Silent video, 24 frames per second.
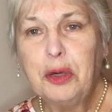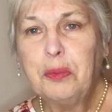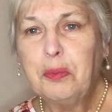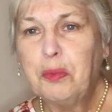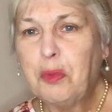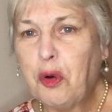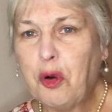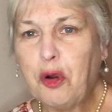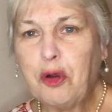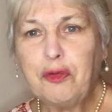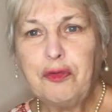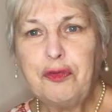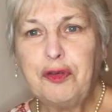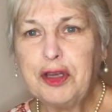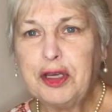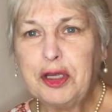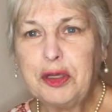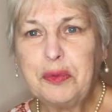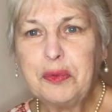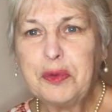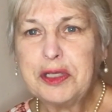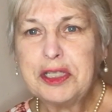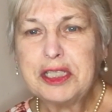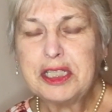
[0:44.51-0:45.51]
more
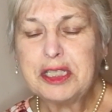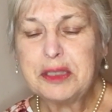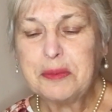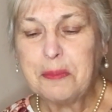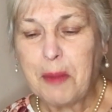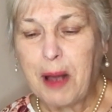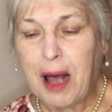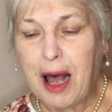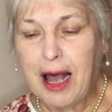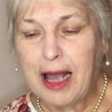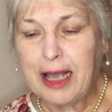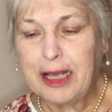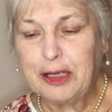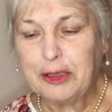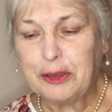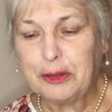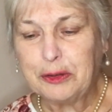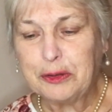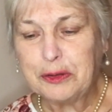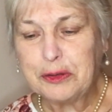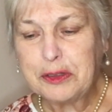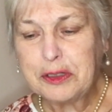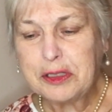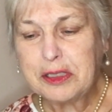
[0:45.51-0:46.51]
filled with
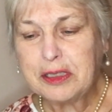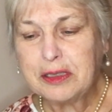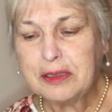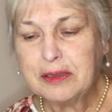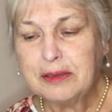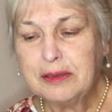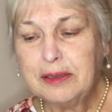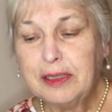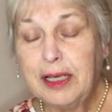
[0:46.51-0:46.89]
smiles